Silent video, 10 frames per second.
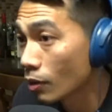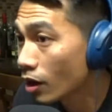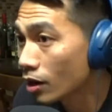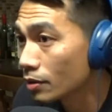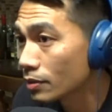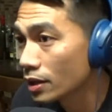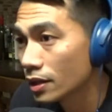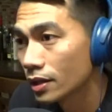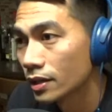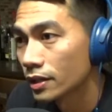mom,
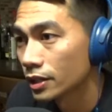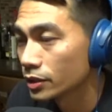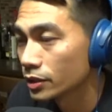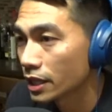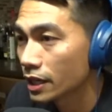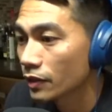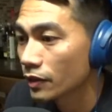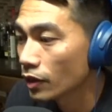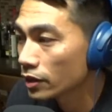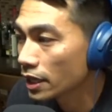you know, taking care
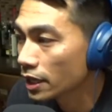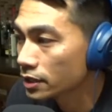of all that.